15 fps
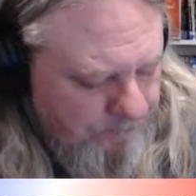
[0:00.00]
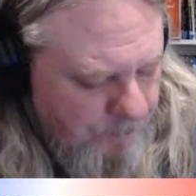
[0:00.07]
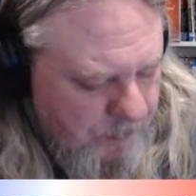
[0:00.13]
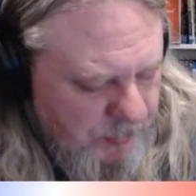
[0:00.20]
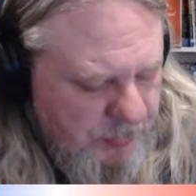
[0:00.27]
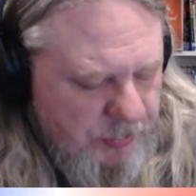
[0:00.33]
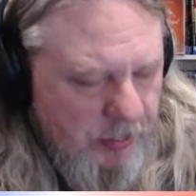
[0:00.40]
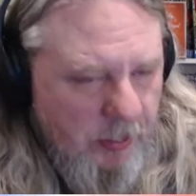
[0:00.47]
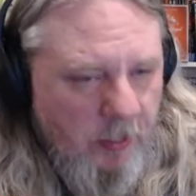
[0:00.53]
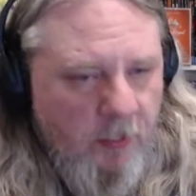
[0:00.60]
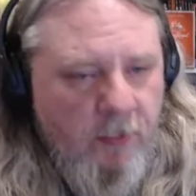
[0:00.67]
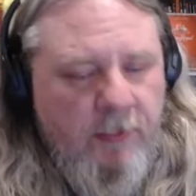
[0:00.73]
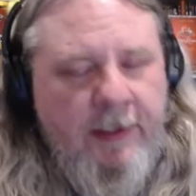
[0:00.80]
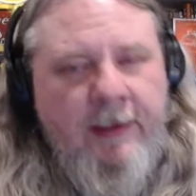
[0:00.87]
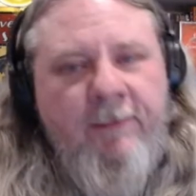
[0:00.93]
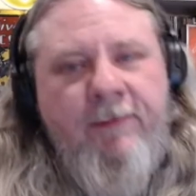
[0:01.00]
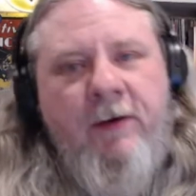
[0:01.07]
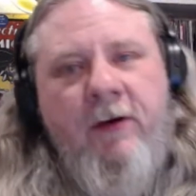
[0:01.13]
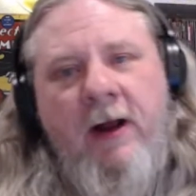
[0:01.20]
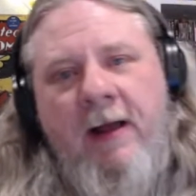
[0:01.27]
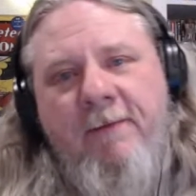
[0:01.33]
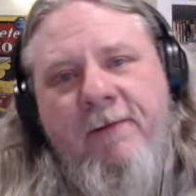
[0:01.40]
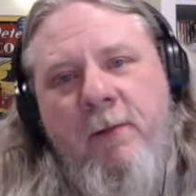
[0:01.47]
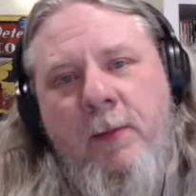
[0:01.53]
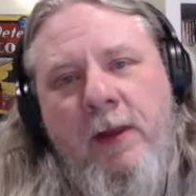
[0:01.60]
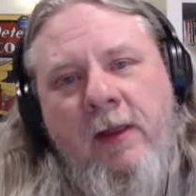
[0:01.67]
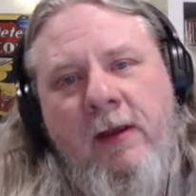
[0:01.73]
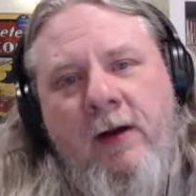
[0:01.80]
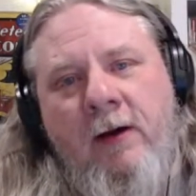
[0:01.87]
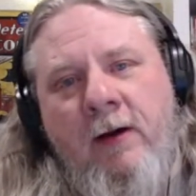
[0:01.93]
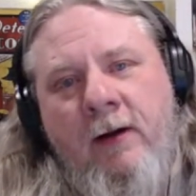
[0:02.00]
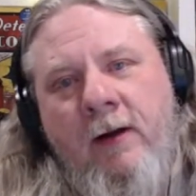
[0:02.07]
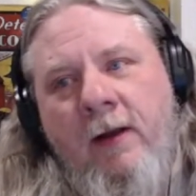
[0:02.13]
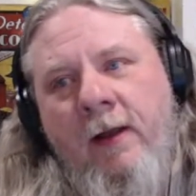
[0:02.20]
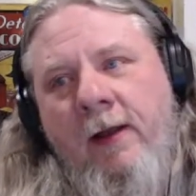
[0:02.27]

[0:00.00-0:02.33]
So if you're not familiar,